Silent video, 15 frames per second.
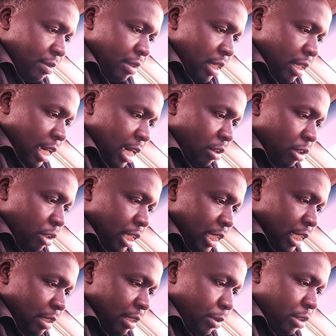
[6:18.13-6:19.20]

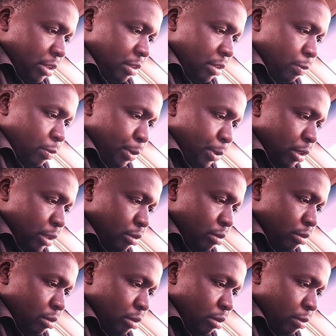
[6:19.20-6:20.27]
Accordingly, positive pole
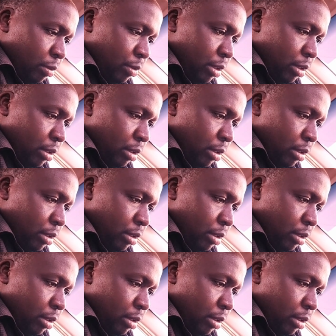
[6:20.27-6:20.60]
of,